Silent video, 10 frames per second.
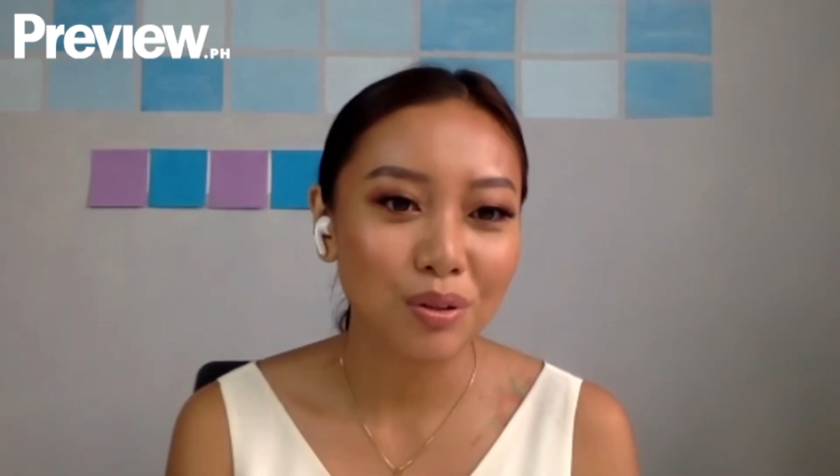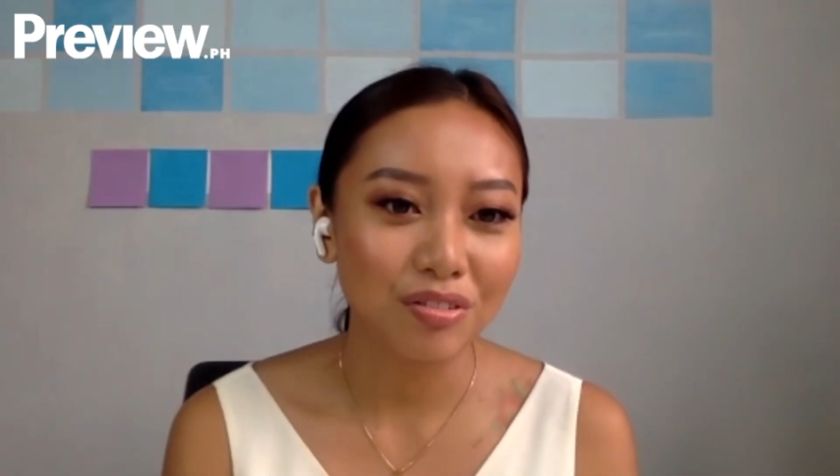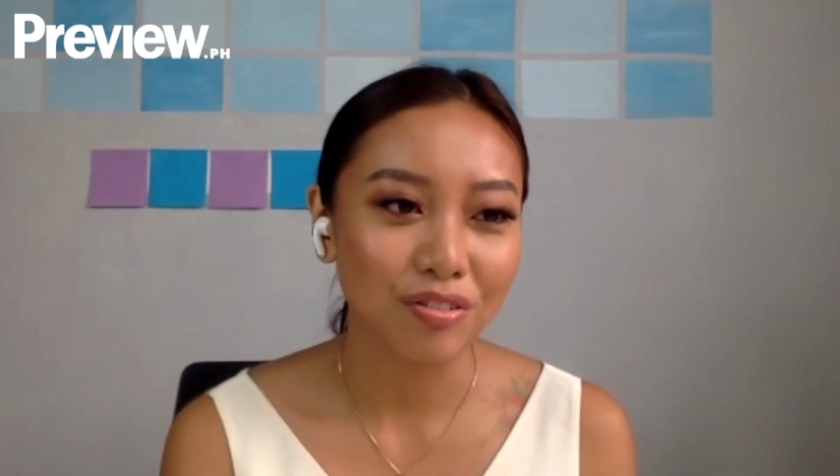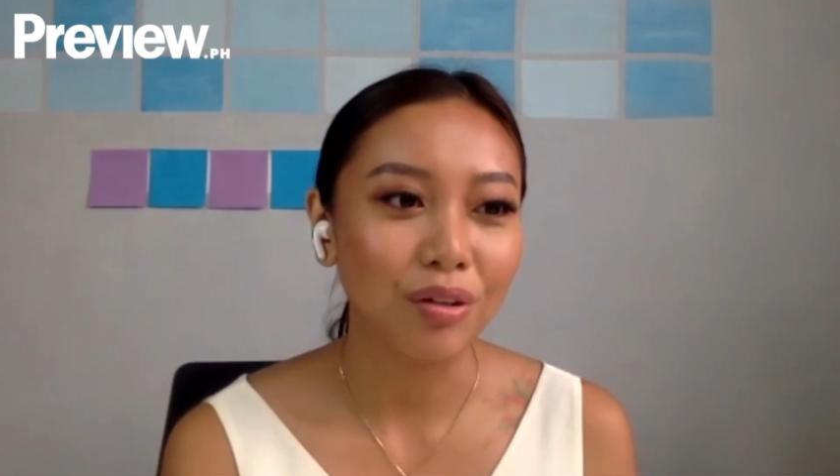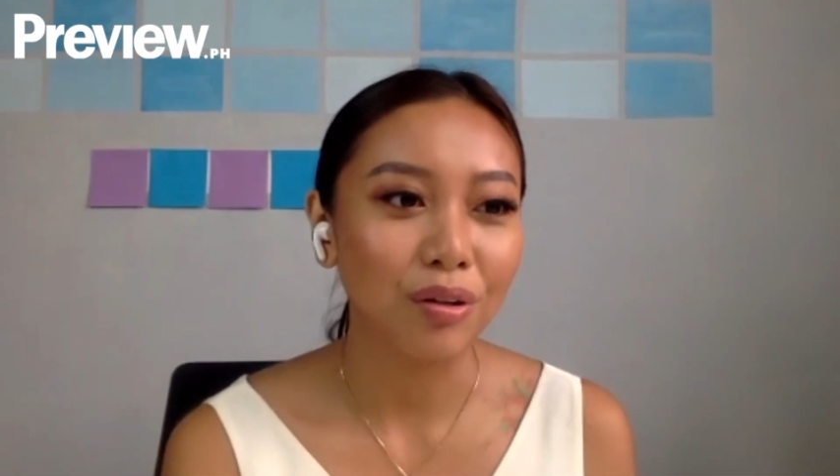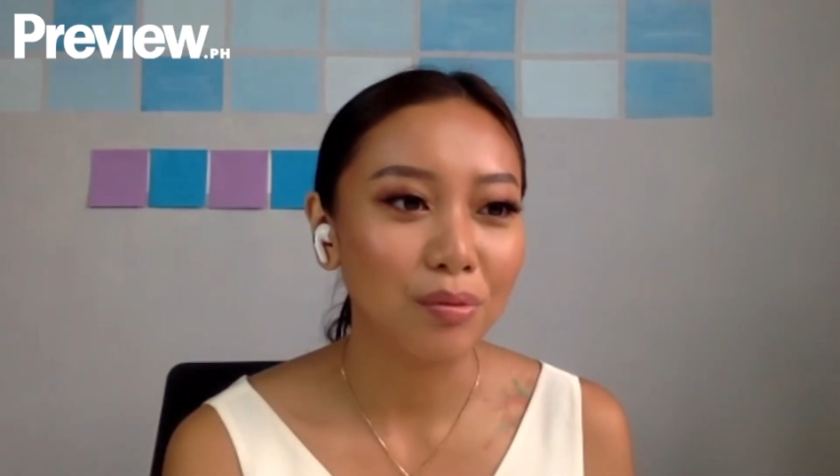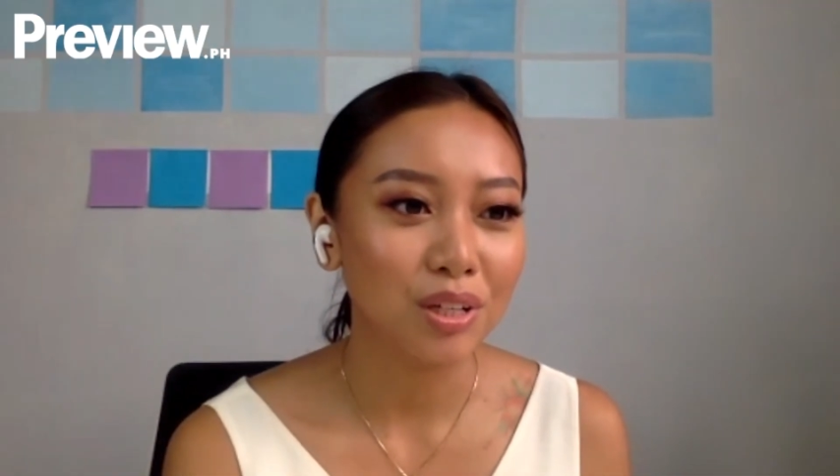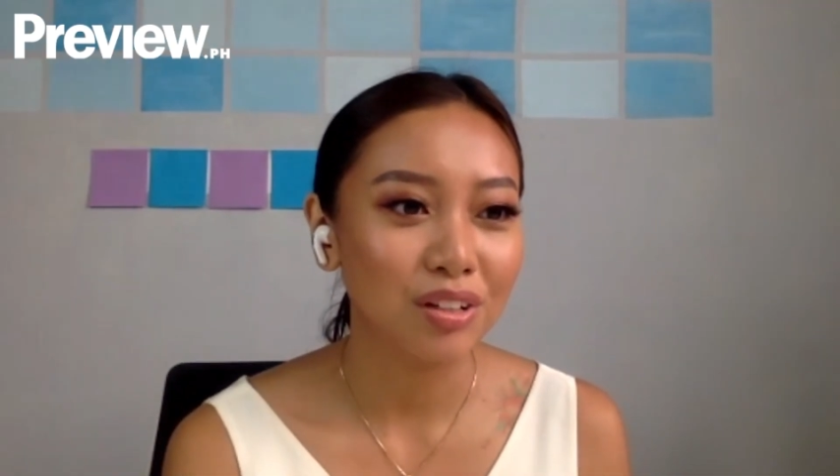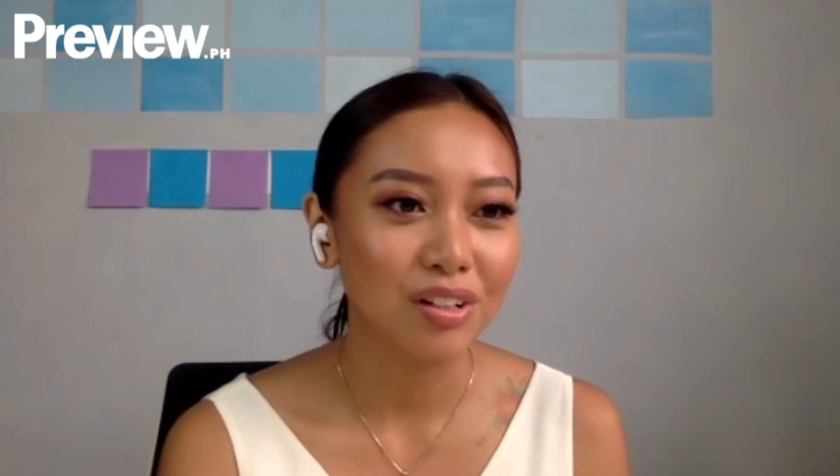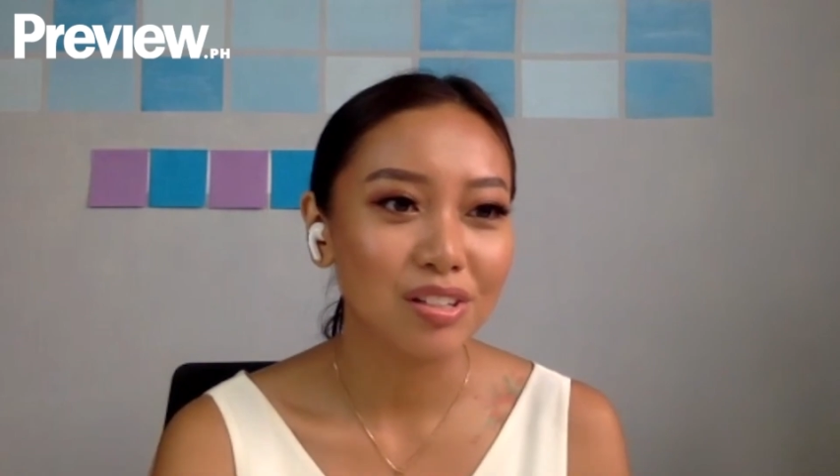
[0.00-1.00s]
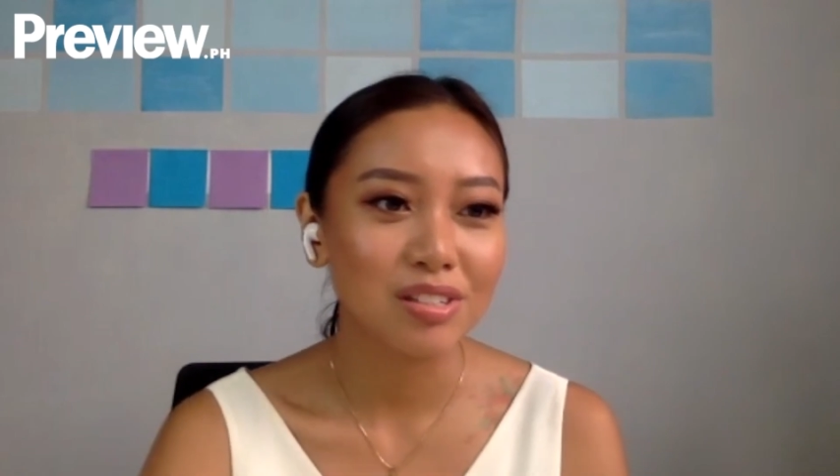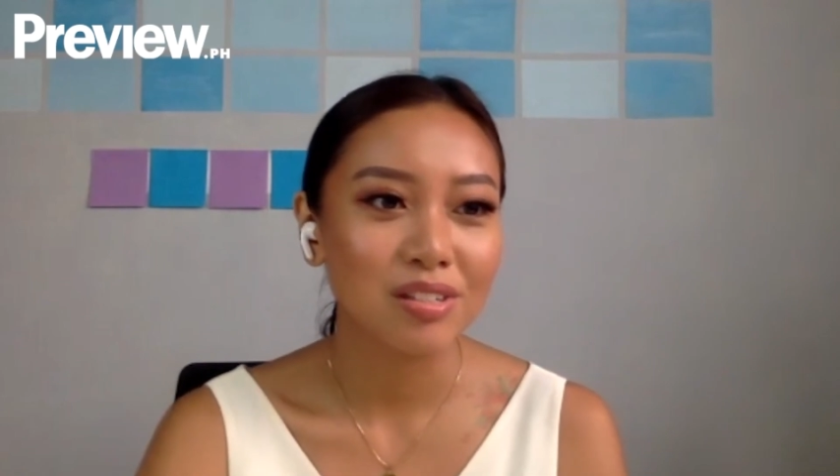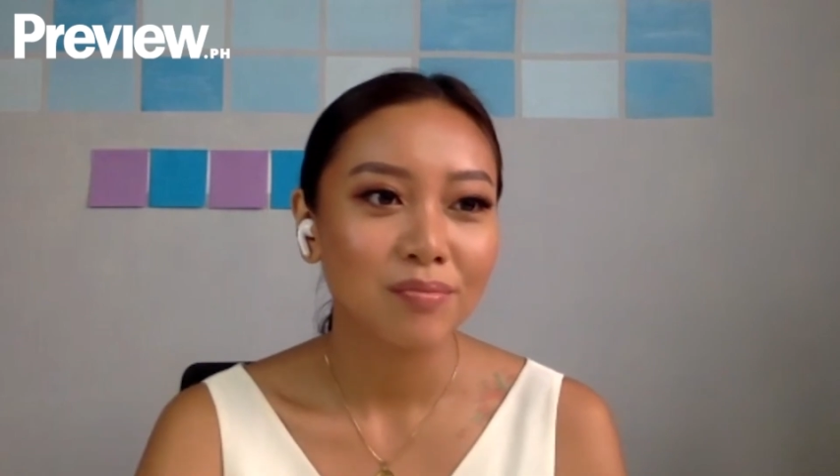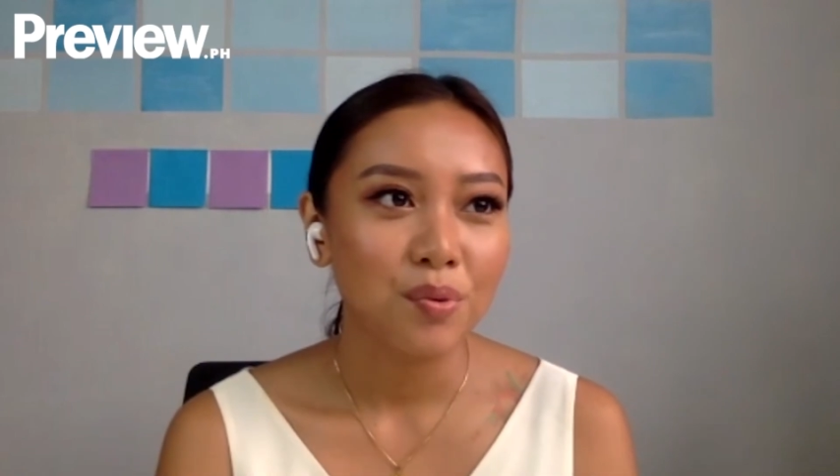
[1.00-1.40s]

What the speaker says: beautiful because